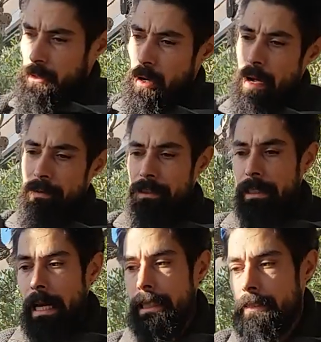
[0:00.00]
So after
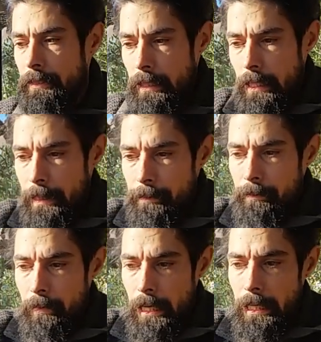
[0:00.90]
that,
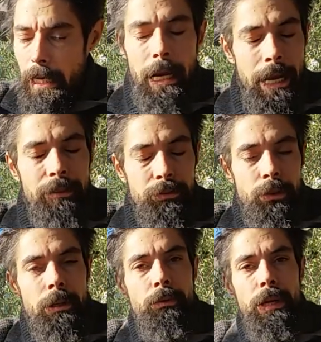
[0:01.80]
I have
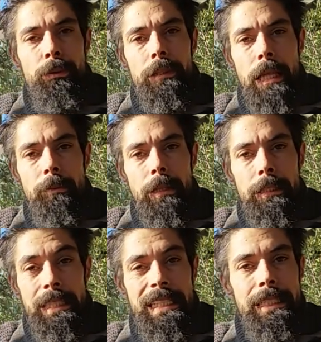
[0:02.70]
to agree with them
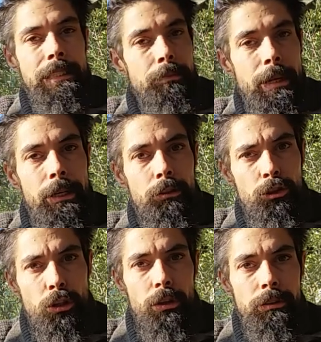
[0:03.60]
that it is a better
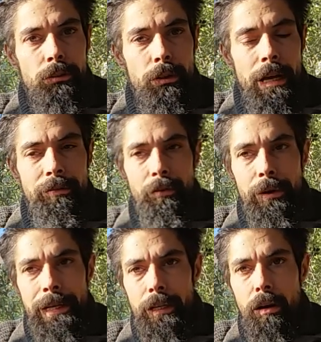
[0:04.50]
choice to have a
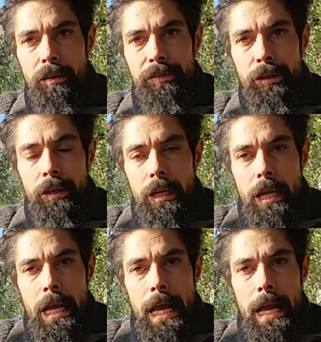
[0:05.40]
rain cover
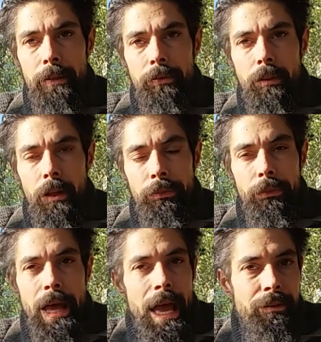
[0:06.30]
and
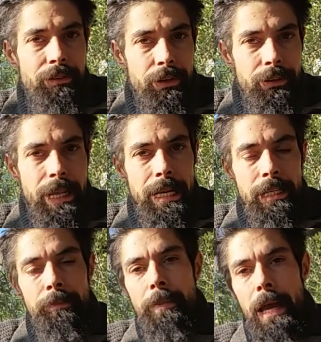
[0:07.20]
not the heavier
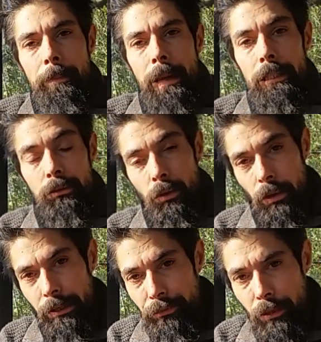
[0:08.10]
daylit backpack. So
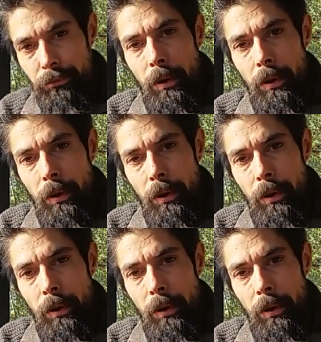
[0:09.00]
if you're